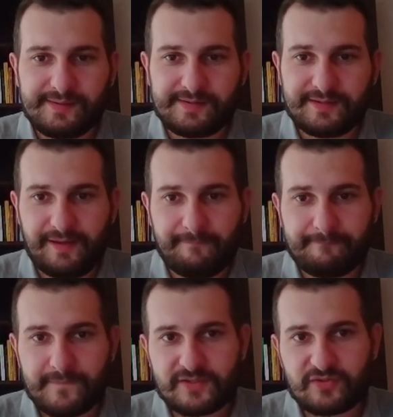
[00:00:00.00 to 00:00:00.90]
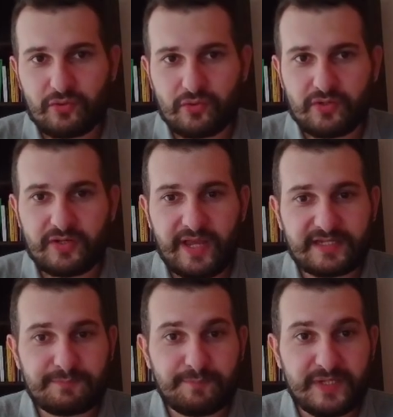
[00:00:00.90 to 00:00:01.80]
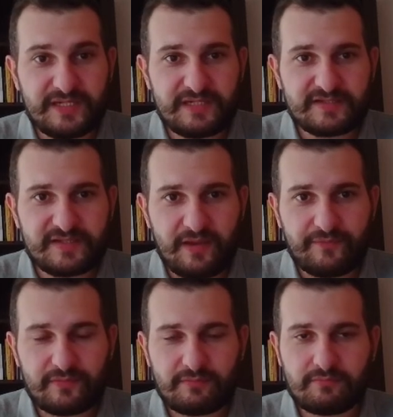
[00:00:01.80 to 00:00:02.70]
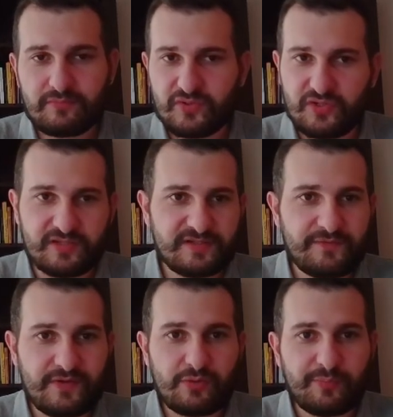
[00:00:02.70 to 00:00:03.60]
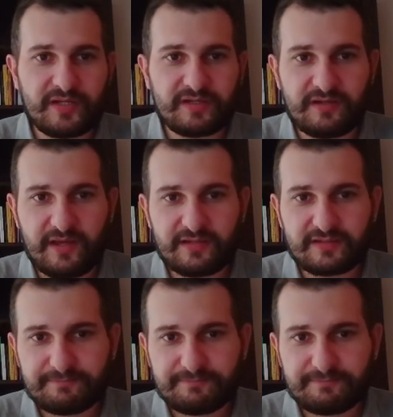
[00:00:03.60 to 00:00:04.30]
Yeah, so knight bd7, just developing the knight.